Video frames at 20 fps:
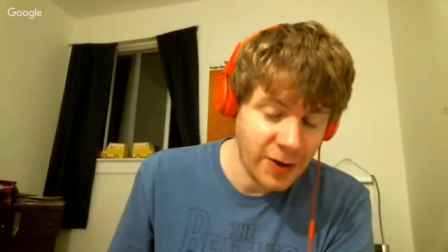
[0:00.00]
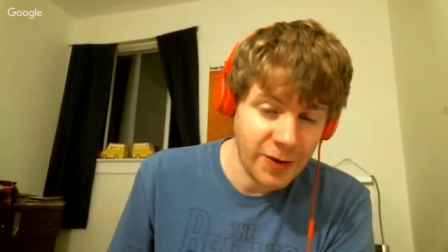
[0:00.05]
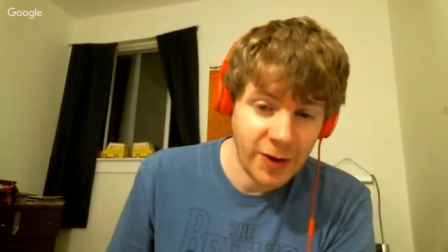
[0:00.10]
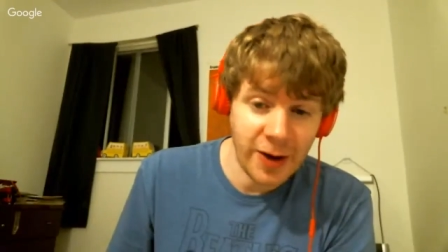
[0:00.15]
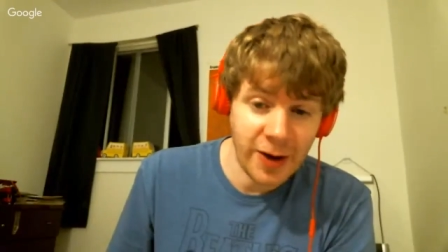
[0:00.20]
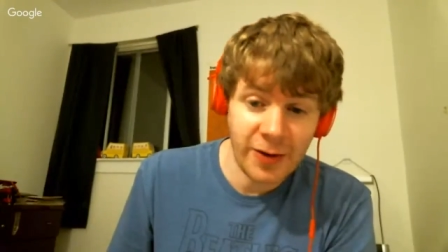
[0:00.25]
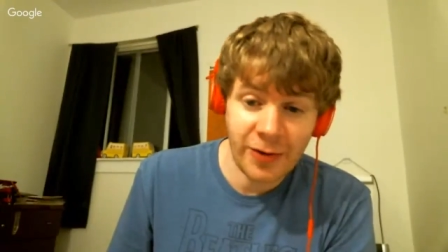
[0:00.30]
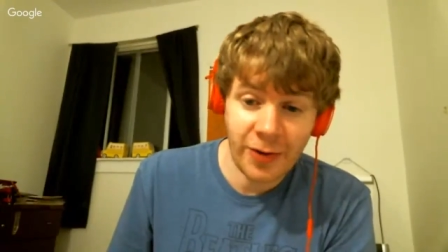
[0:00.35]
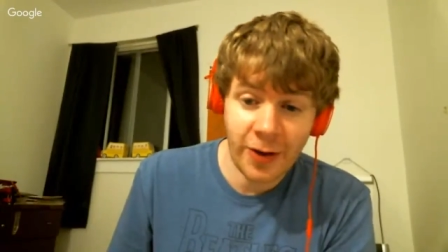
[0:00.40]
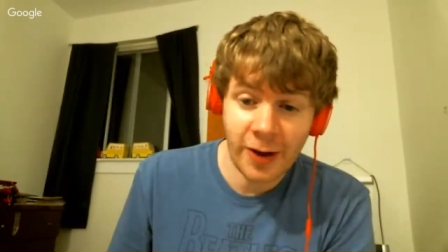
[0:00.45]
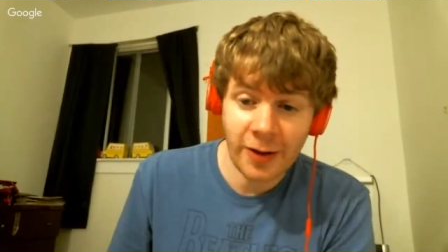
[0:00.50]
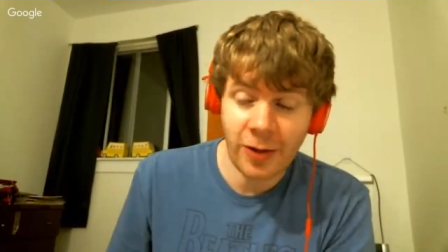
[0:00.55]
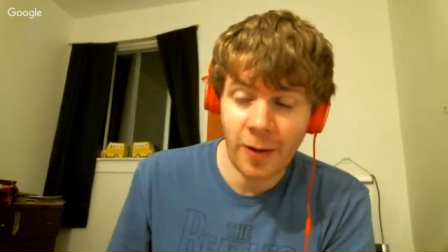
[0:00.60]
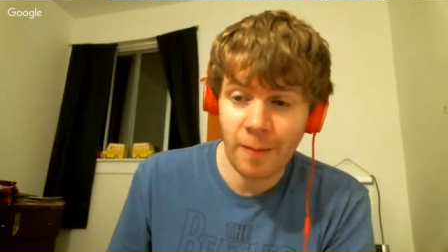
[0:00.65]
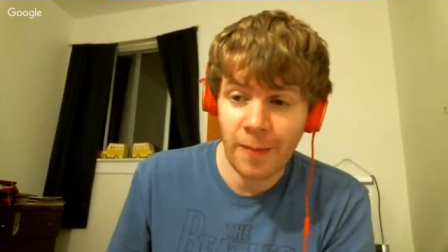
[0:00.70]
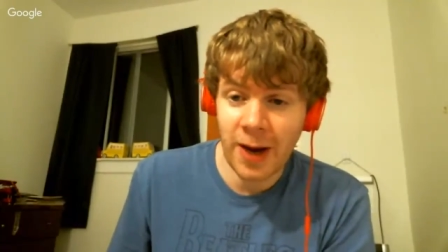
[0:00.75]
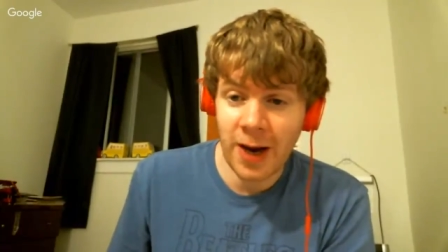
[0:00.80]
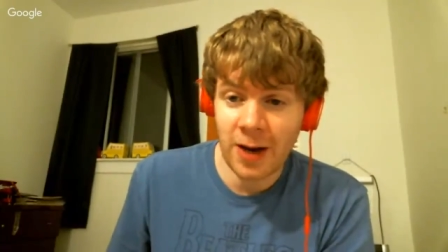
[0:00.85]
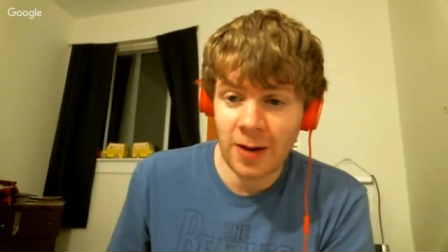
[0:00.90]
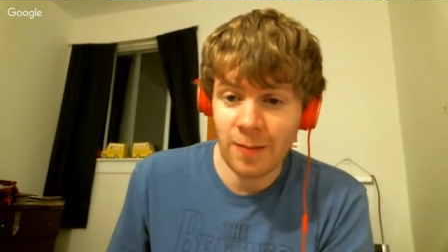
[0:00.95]
He's
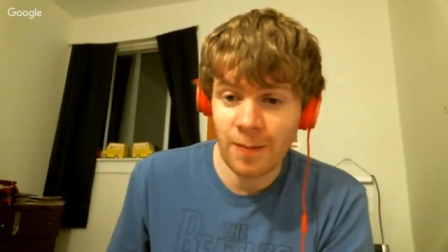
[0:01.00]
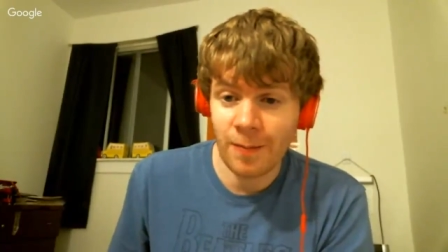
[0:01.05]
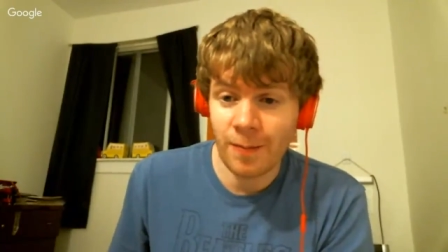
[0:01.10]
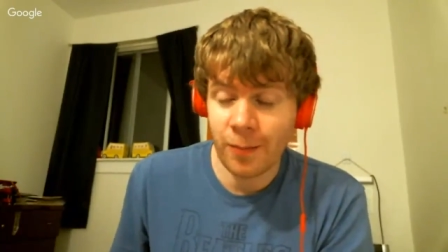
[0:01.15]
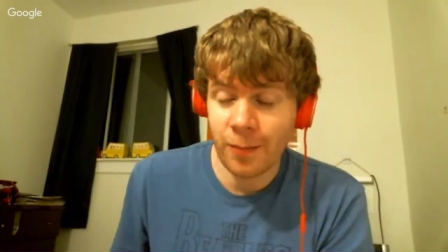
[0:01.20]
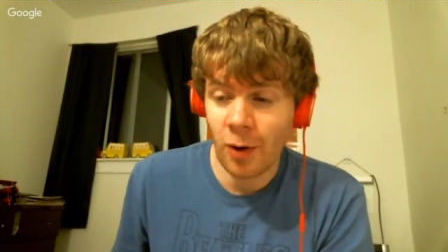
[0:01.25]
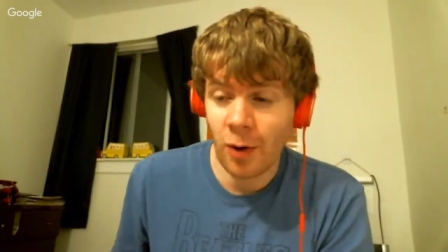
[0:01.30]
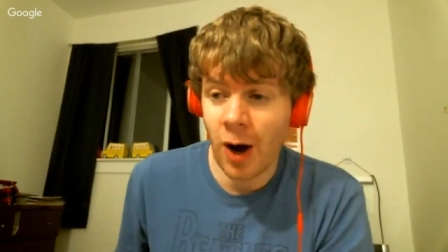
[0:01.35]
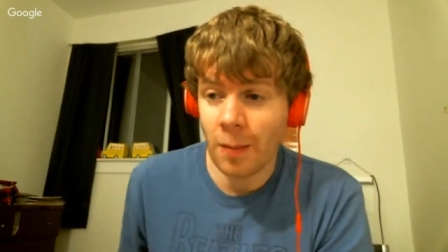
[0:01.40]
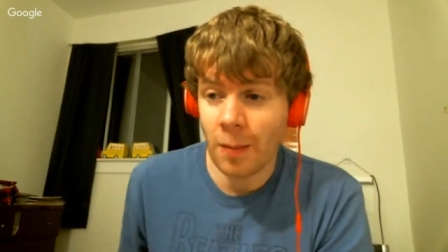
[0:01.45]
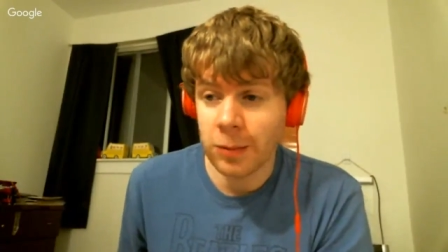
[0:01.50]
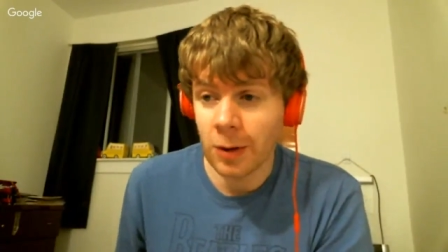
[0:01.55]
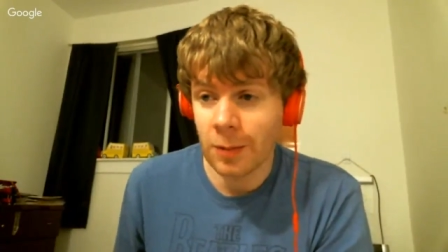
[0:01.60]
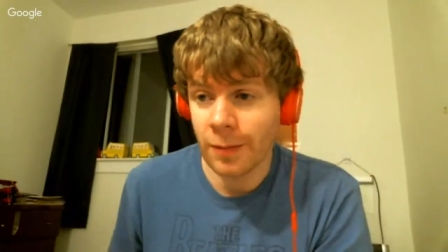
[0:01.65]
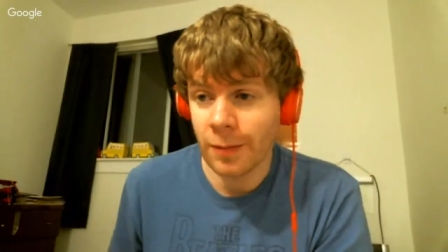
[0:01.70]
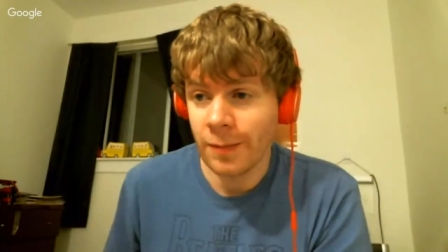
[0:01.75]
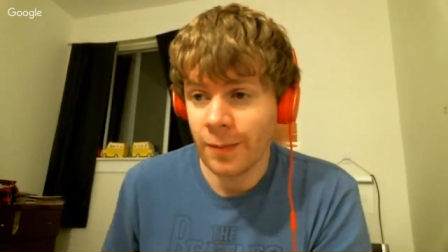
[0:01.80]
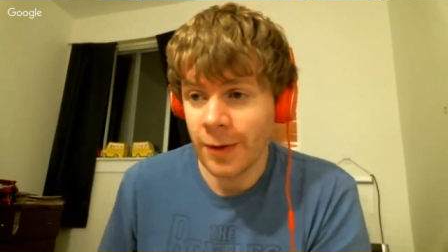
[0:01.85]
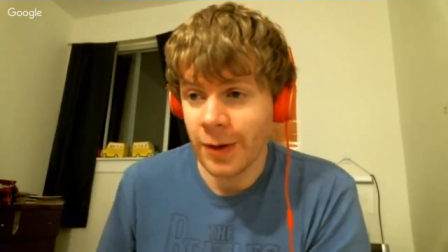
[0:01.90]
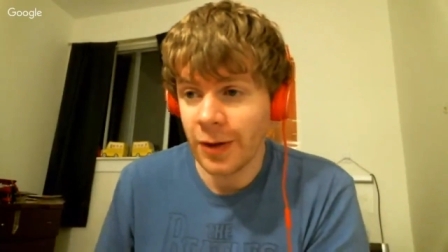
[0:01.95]
like the main
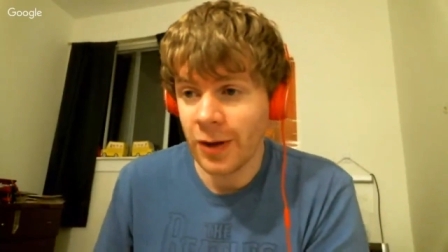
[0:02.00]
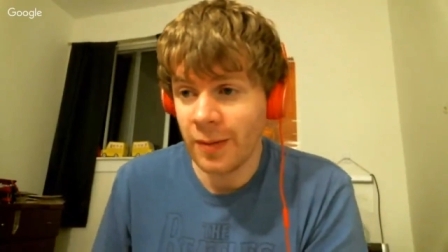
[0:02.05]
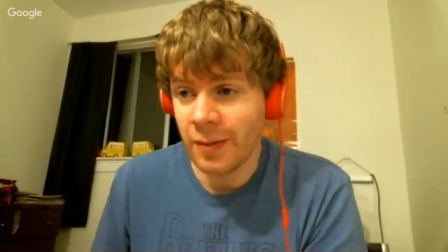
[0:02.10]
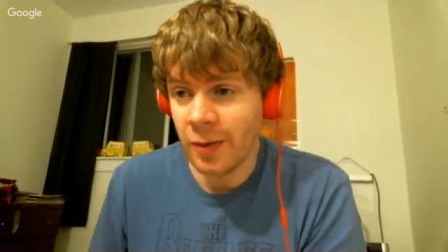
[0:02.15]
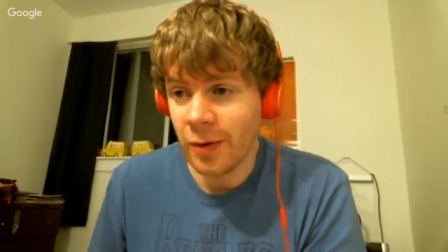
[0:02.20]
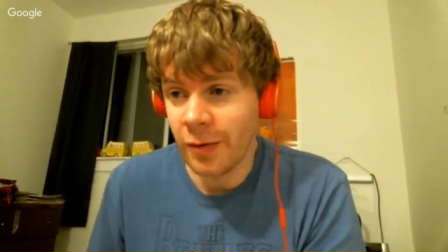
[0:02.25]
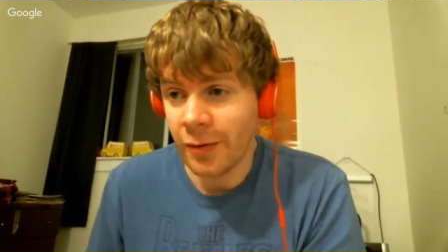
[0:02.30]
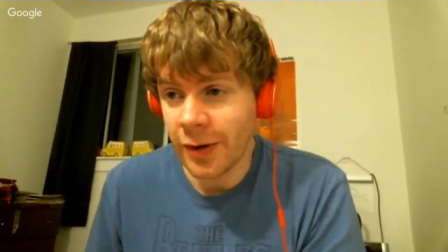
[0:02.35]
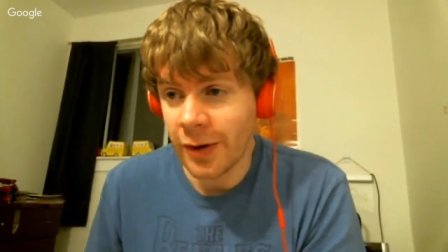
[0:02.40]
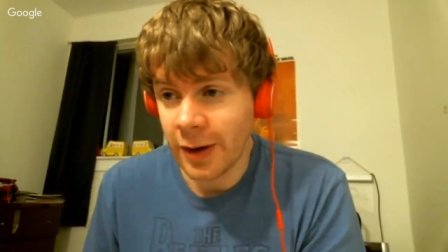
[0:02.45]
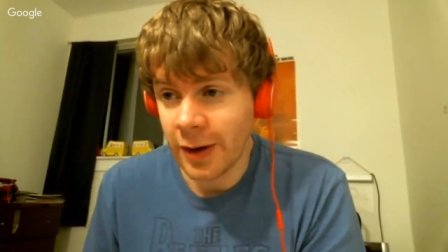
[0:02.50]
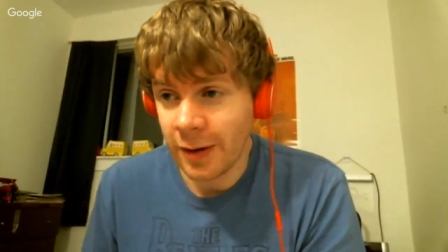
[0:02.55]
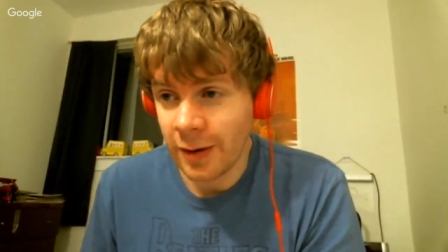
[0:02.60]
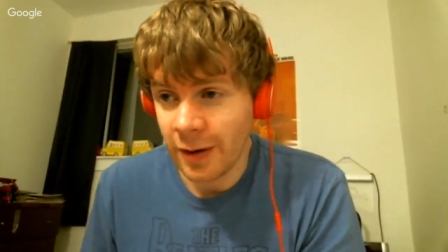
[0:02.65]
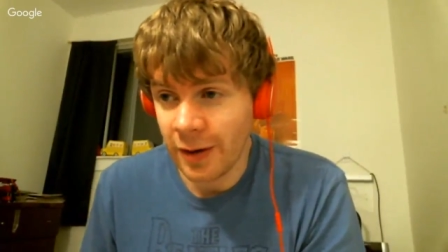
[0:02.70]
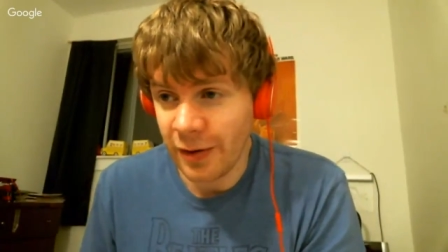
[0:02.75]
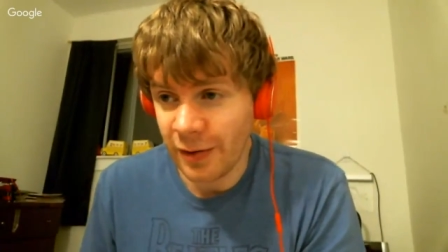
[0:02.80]
problem in the movie,